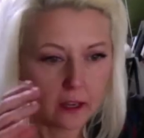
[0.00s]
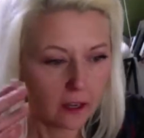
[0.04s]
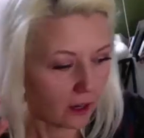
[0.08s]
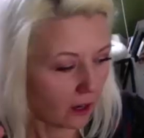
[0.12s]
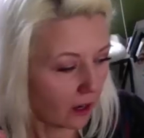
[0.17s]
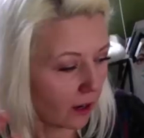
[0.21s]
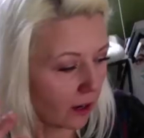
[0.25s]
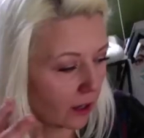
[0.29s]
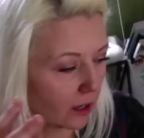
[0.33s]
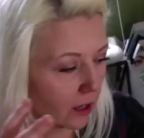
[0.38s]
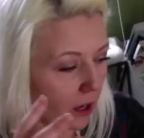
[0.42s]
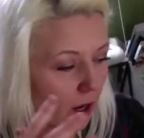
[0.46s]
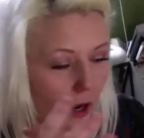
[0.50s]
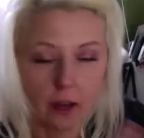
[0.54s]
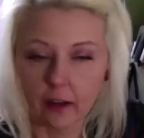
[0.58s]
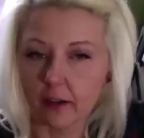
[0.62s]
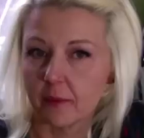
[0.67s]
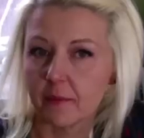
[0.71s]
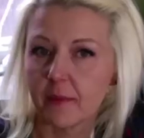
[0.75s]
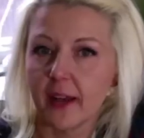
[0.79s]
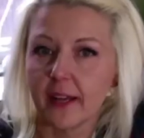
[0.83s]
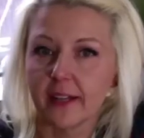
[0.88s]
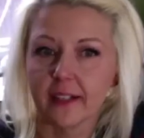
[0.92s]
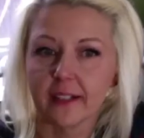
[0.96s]
are
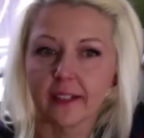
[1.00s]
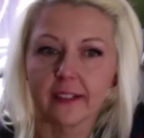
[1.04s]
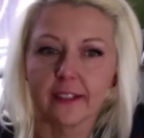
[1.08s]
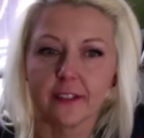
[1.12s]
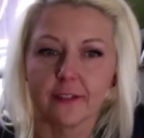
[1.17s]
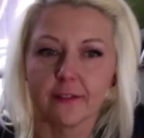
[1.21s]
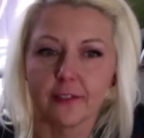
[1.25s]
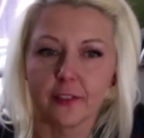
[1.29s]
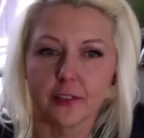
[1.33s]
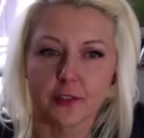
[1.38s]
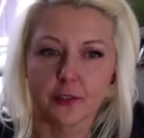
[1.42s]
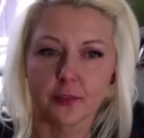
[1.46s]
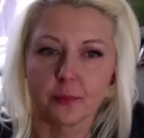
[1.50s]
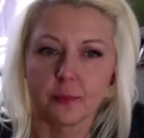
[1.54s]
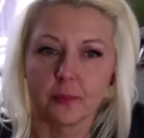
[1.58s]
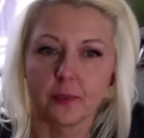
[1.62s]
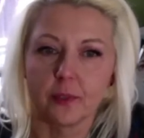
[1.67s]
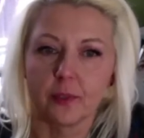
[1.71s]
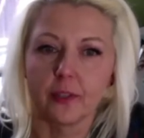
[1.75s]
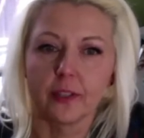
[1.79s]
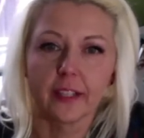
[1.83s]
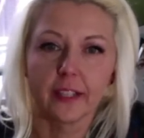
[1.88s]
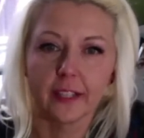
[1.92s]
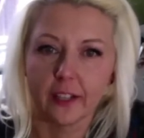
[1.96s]
automatically
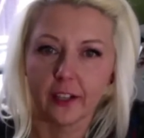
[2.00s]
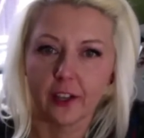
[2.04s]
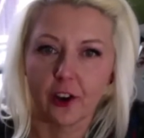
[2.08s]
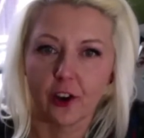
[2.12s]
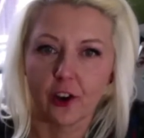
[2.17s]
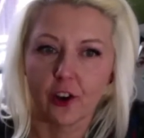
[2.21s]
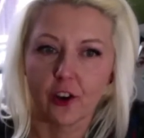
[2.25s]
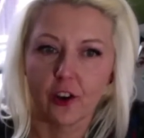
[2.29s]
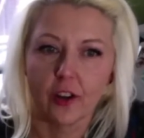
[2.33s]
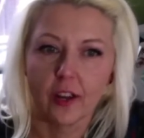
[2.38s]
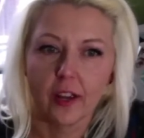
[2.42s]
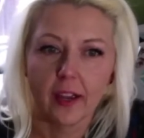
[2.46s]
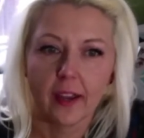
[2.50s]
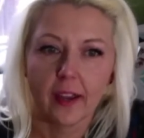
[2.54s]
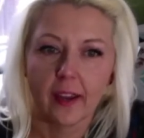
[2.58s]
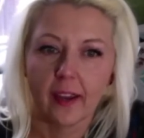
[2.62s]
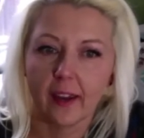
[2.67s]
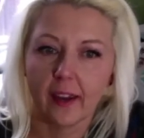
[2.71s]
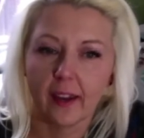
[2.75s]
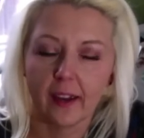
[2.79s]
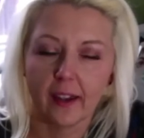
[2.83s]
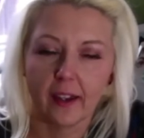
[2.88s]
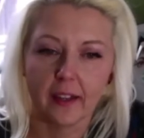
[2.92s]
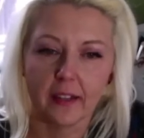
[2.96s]
visible here,
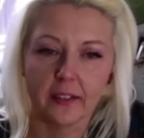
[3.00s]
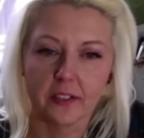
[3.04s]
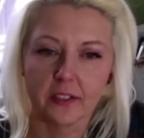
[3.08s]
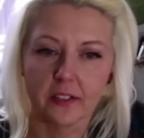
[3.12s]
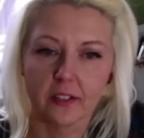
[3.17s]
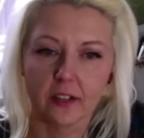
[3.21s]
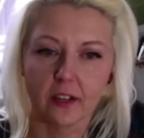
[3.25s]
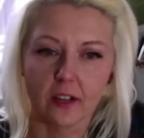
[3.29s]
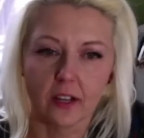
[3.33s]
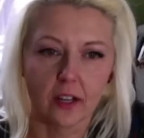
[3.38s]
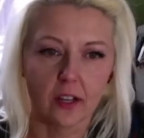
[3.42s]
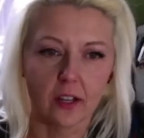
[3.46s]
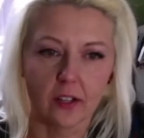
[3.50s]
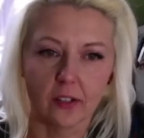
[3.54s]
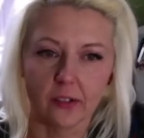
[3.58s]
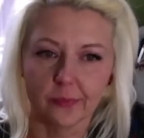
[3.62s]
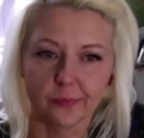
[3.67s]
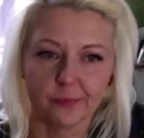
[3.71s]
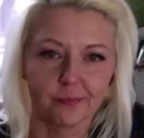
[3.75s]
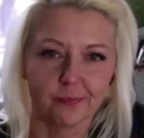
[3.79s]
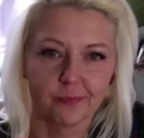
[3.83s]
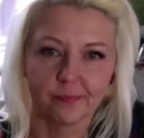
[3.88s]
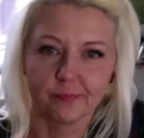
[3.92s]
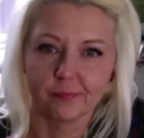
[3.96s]
and
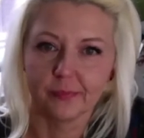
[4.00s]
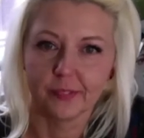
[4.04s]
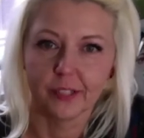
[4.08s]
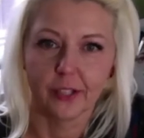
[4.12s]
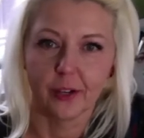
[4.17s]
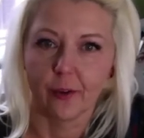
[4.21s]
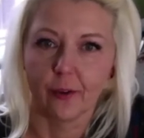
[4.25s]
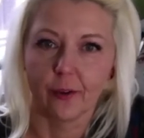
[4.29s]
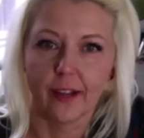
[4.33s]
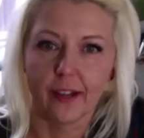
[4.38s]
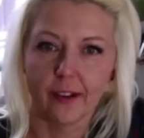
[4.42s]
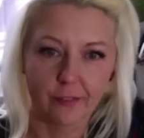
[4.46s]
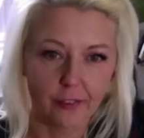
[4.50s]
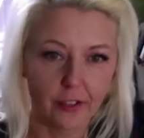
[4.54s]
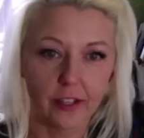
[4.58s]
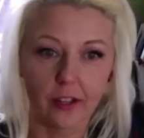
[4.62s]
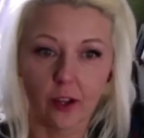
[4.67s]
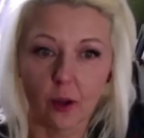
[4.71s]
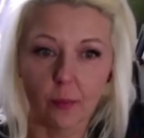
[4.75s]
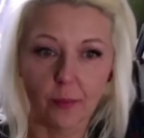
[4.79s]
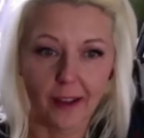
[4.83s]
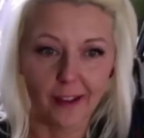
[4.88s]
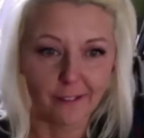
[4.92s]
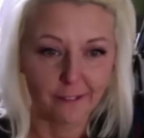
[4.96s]
all, you know,
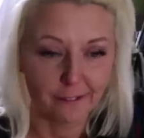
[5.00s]
all my